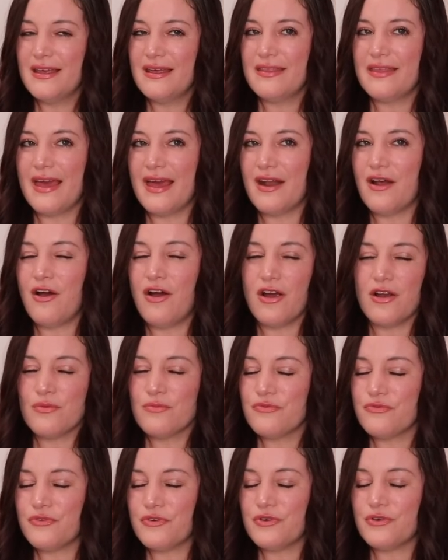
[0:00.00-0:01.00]
that
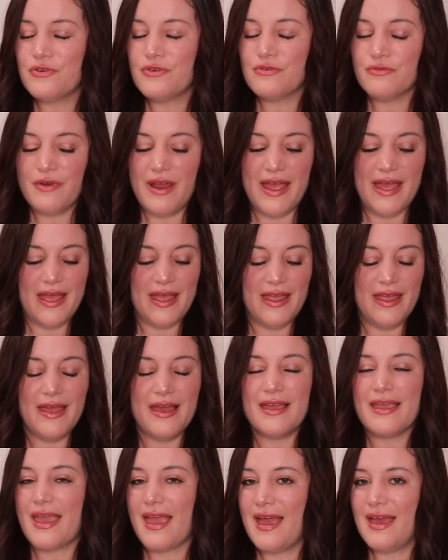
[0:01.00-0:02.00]
harmful ray
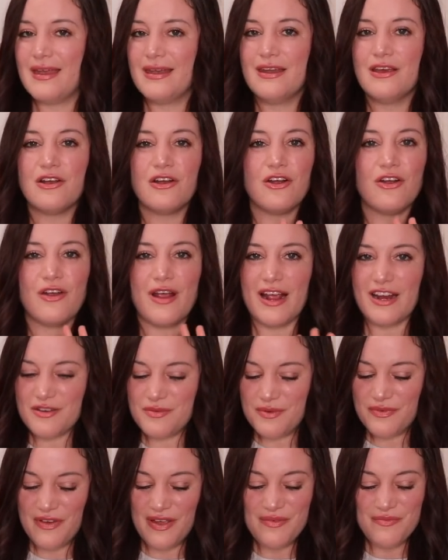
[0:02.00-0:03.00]
again correct
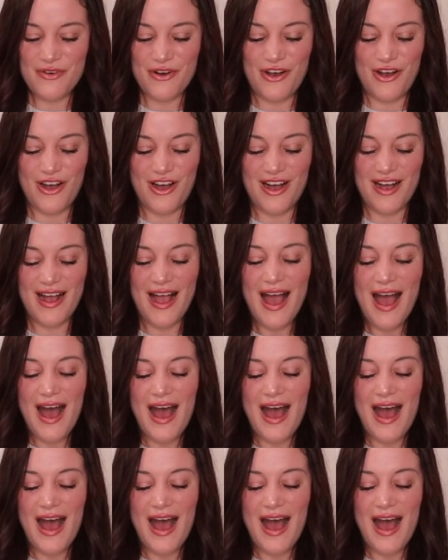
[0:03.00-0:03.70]
me if i'm wrong